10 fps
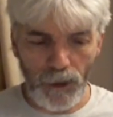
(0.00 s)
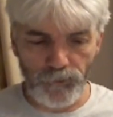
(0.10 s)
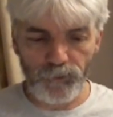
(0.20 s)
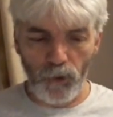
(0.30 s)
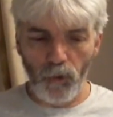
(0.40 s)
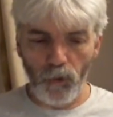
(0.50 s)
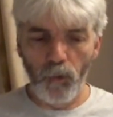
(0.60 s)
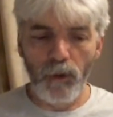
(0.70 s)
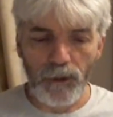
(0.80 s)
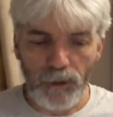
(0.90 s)
And
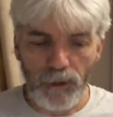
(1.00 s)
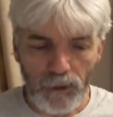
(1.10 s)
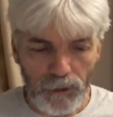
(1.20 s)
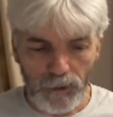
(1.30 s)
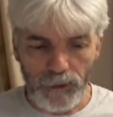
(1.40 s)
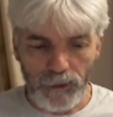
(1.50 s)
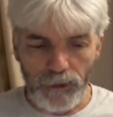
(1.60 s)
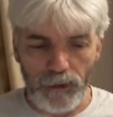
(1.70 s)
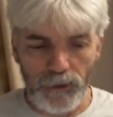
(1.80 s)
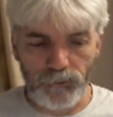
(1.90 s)
so
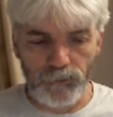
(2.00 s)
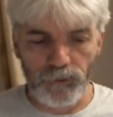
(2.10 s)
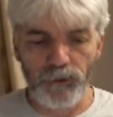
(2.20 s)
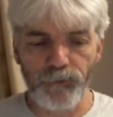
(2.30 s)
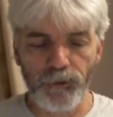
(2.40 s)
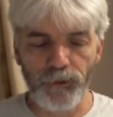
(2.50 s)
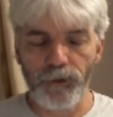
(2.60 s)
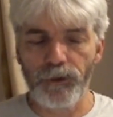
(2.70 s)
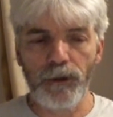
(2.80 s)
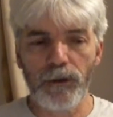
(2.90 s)
it's a
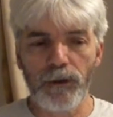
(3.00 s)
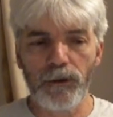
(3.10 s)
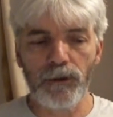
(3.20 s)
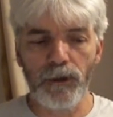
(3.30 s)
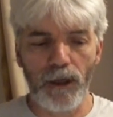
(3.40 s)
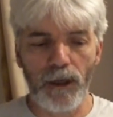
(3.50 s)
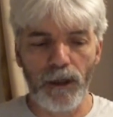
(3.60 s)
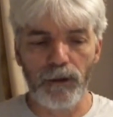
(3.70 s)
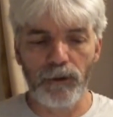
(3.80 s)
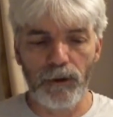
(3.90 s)
different thing in
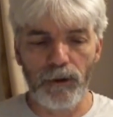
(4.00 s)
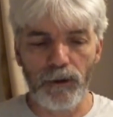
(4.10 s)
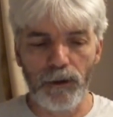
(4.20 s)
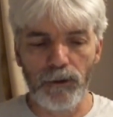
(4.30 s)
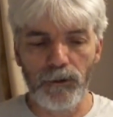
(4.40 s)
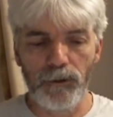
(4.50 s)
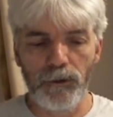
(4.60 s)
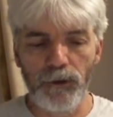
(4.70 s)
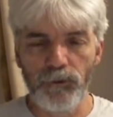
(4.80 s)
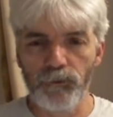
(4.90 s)
that
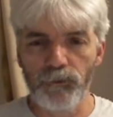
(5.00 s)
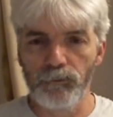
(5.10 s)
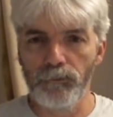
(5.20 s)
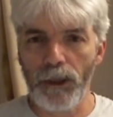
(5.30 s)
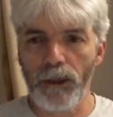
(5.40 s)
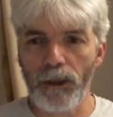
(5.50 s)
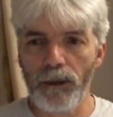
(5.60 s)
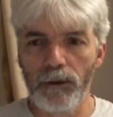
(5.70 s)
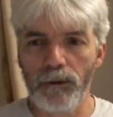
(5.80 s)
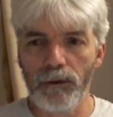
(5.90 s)
these
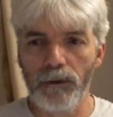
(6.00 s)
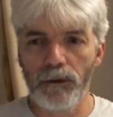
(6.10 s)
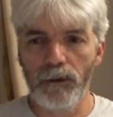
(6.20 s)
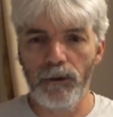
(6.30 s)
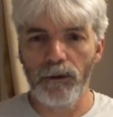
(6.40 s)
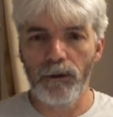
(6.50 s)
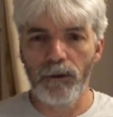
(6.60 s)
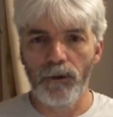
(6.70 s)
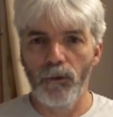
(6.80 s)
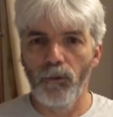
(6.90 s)
men
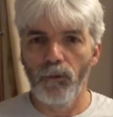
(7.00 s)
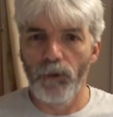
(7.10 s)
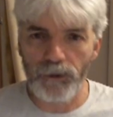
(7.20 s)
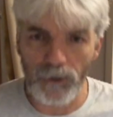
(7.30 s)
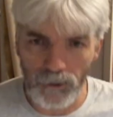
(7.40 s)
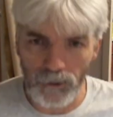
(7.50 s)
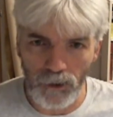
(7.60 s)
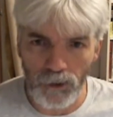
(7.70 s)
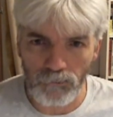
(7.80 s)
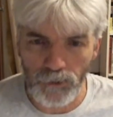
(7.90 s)
with the
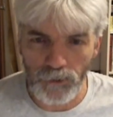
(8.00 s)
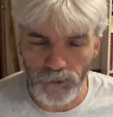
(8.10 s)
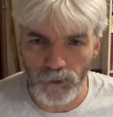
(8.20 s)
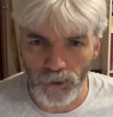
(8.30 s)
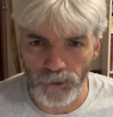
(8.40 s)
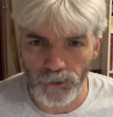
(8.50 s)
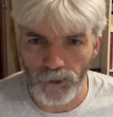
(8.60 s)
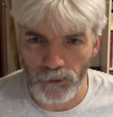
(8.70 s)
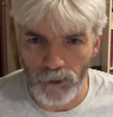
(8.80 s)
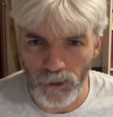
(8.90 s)
law written
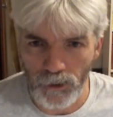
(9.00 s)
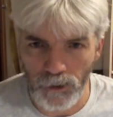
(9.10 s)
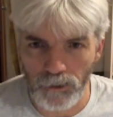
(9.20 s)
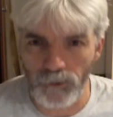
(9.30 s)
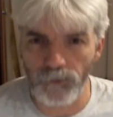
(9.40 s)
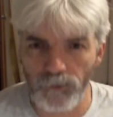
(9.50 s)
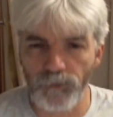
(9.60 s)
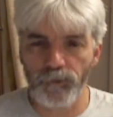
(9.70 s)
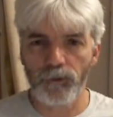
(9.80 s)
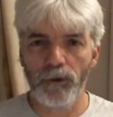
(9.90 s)
on their
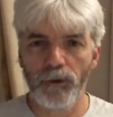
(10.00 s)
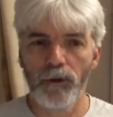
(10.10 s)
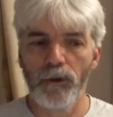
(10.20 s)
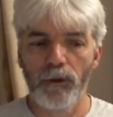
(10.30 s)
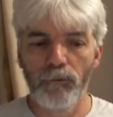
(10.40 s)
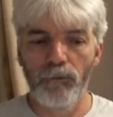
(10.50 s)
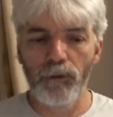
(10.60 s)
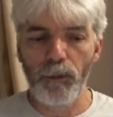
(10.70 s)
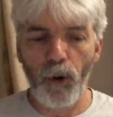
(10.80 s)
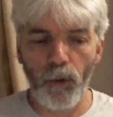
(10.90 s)
hearts
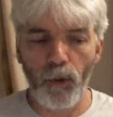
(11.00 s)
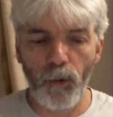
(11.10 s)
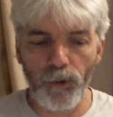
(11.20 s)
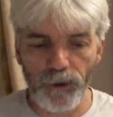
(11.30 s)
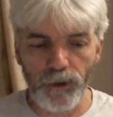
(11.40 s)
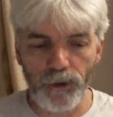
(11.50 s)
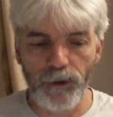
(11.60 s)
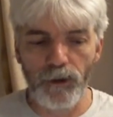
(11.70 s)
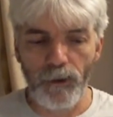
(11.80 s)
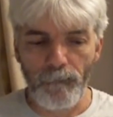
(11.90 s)

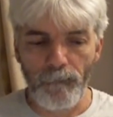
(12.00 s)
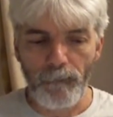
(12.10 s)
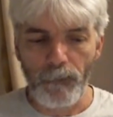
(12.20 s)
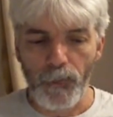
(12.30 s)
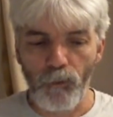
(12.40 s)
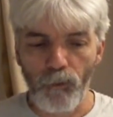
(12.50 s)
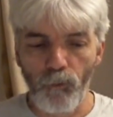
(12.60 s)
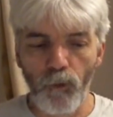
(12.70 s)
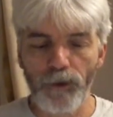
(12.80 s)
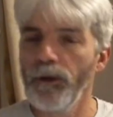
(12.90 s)
reported
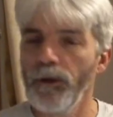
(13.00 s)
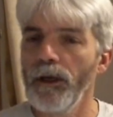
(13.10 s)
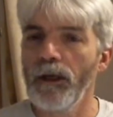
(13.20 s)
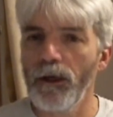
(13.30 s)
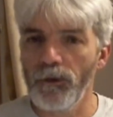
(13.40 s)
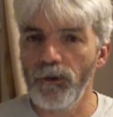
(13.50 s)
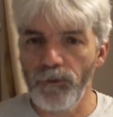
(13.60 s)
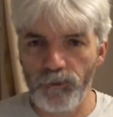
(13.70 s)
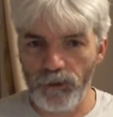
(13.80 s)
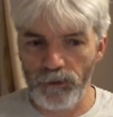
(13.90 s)
what they
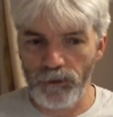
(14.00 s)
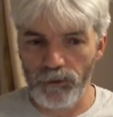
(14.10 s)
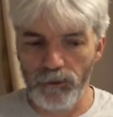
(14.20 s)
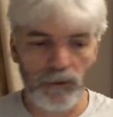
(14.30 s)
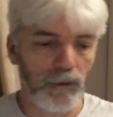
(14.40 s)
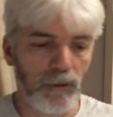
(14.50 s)
had seen.